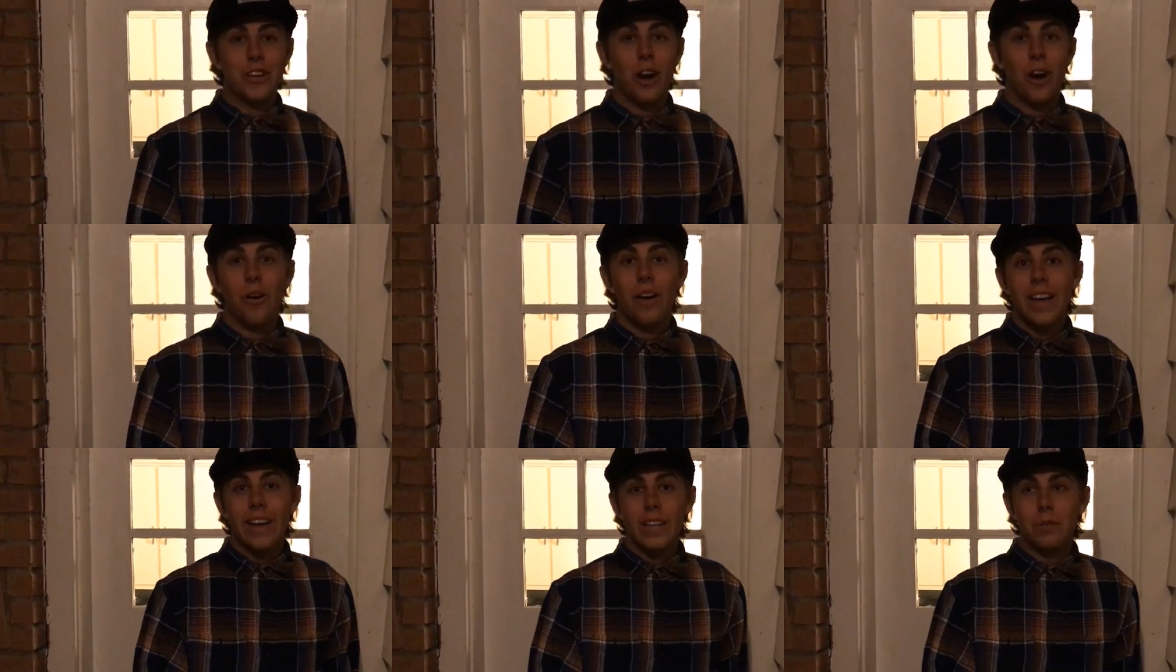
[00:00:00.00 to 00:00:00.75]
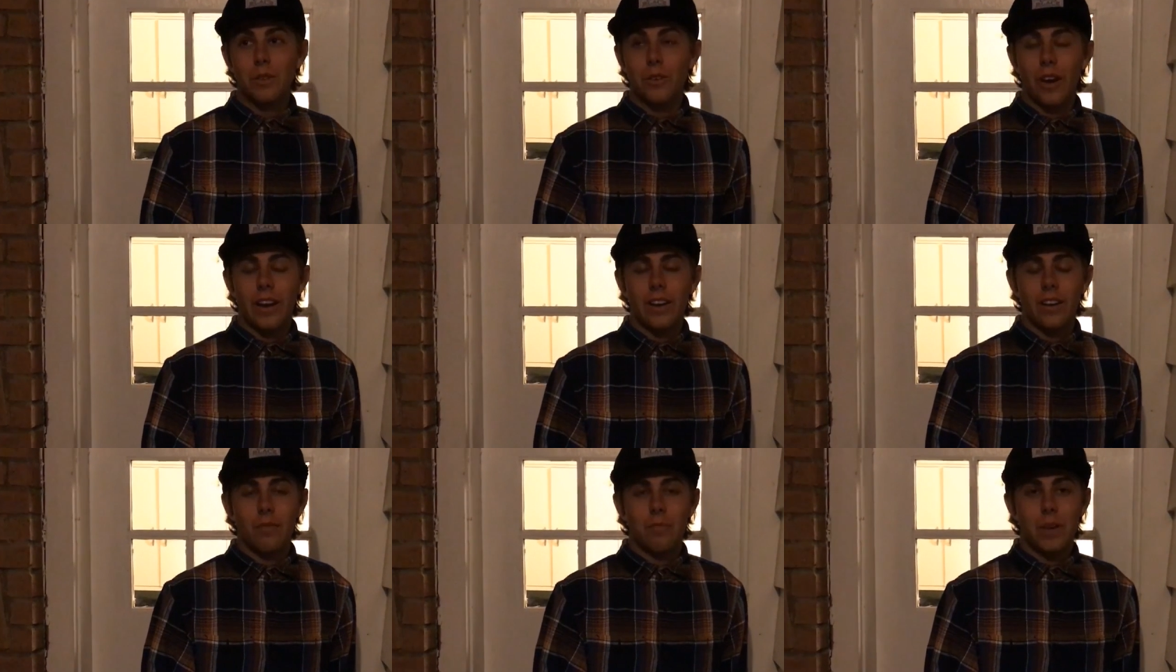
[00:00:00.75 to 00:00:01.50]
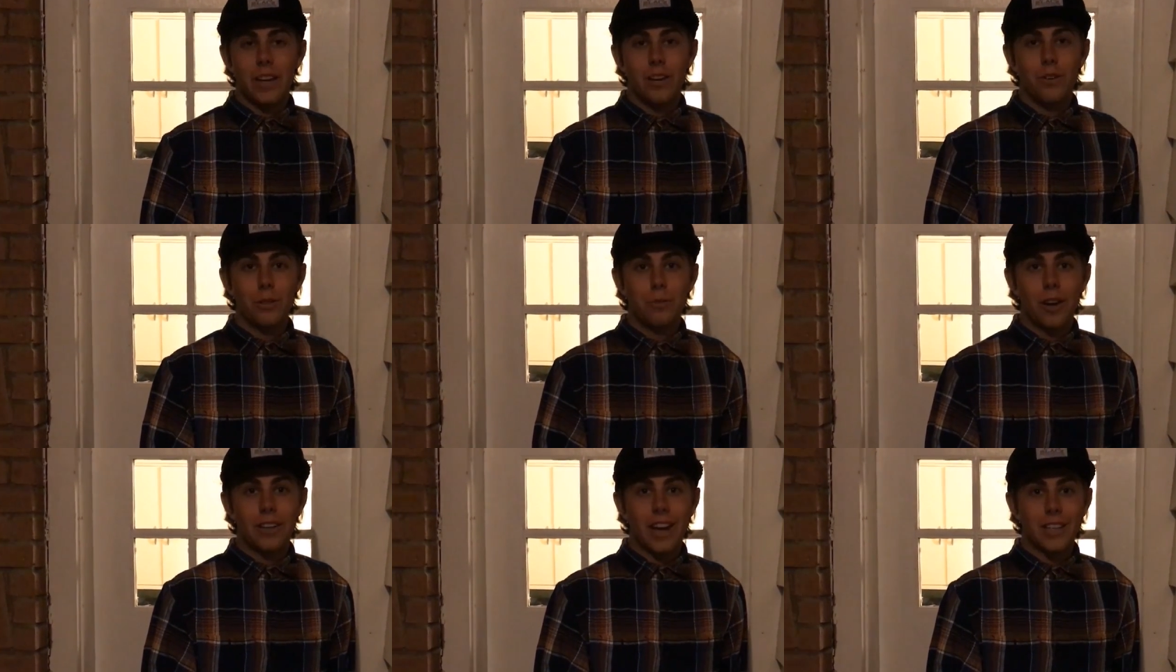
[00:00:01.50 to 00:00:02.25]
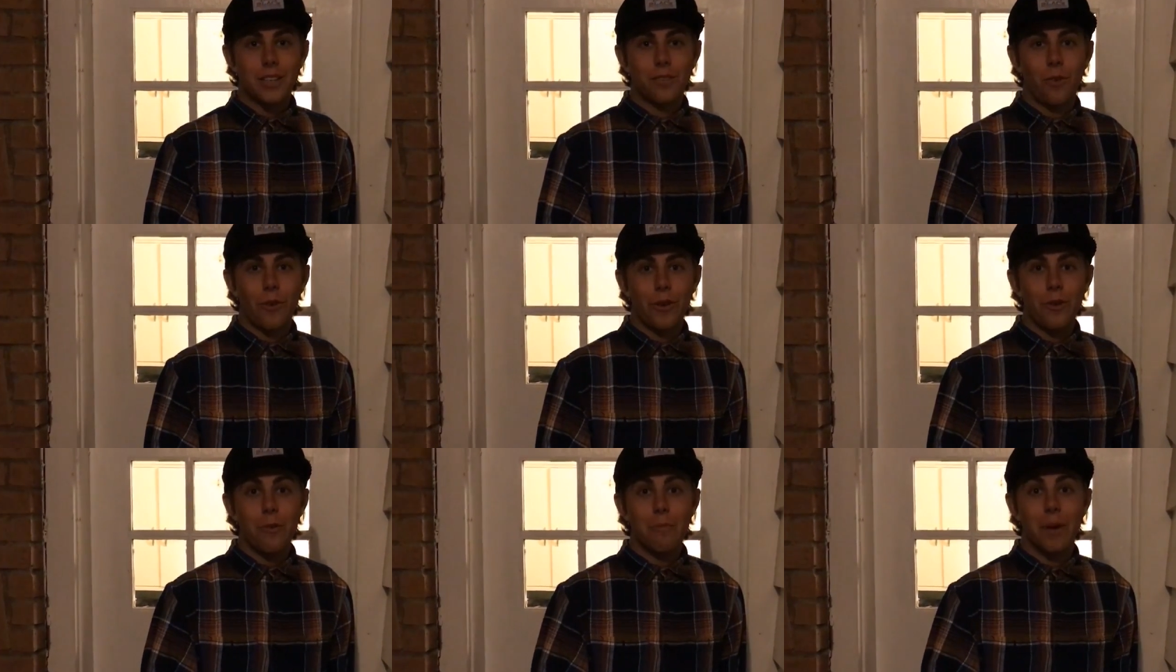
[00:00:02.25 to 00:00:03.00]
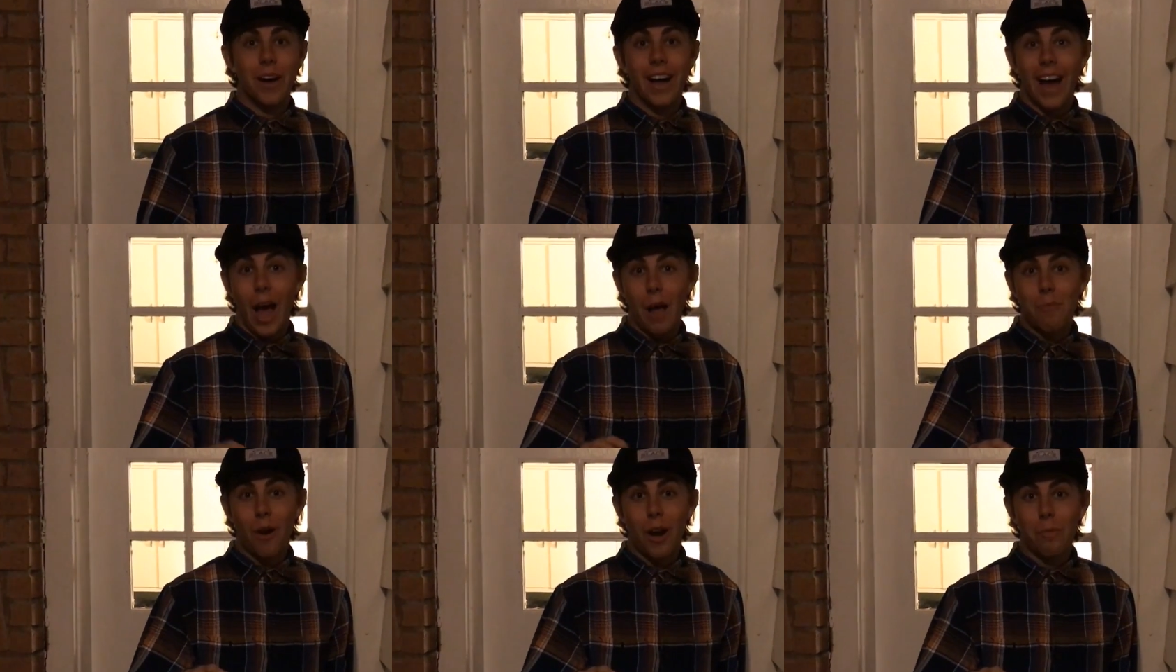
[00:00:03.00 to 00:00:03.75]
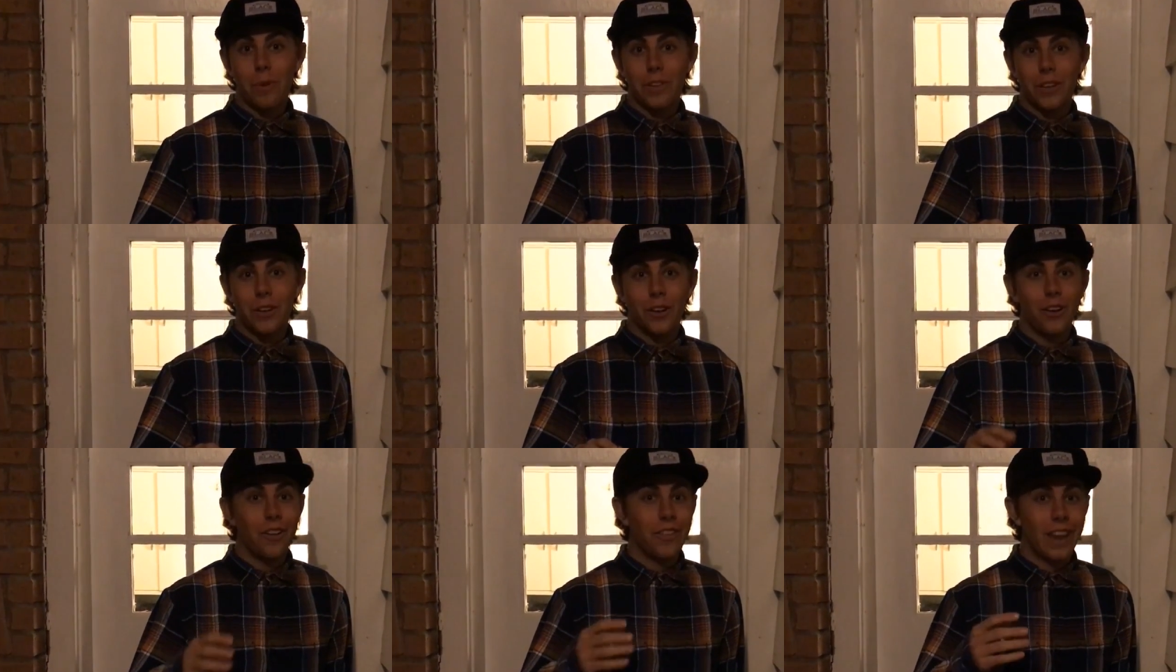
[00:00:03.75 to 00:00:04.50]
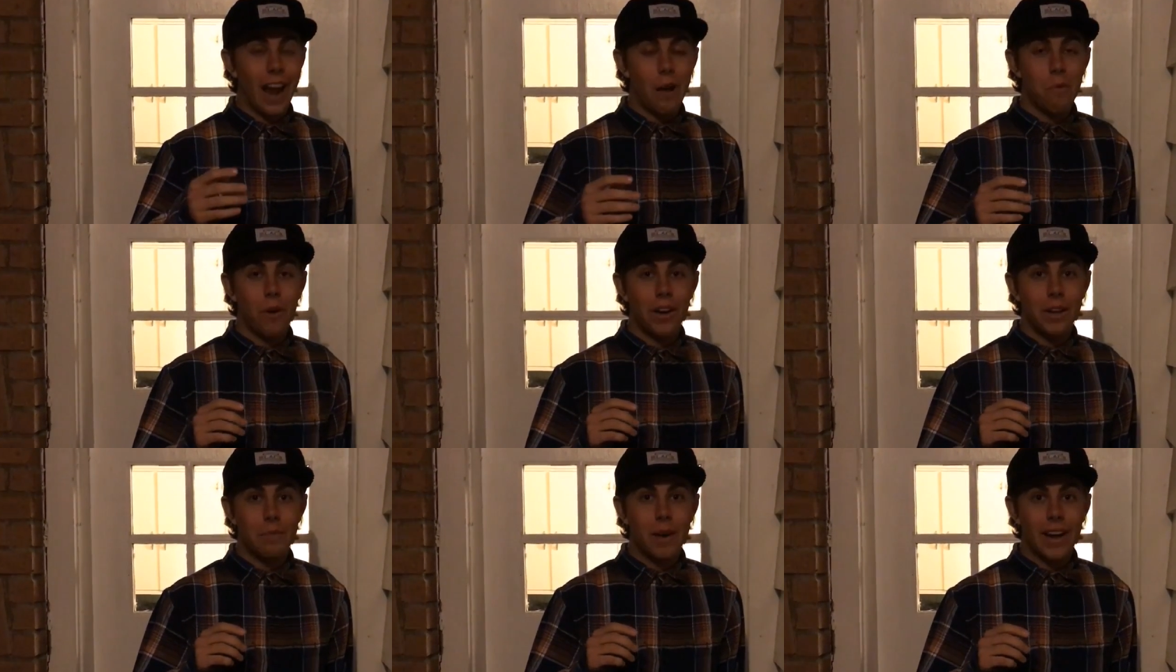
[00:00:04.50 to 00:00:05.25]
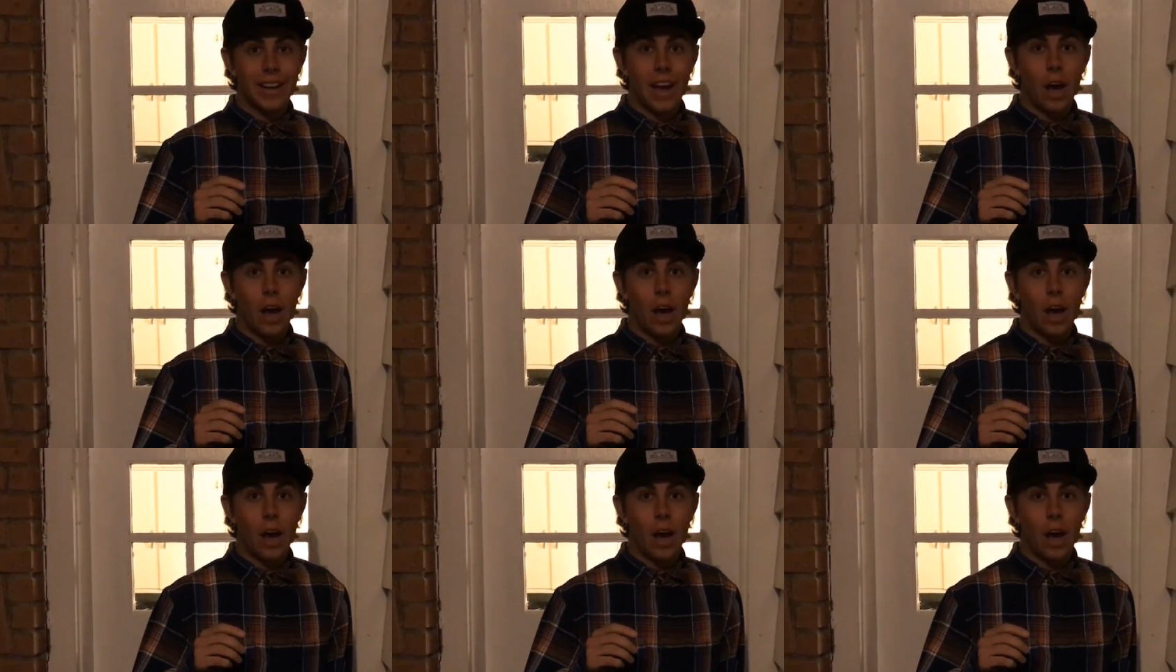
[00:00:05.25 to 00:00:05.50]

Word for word: to go. It's been great being a news broadcaster for you, but I brought up with a girl that I wanted to buy a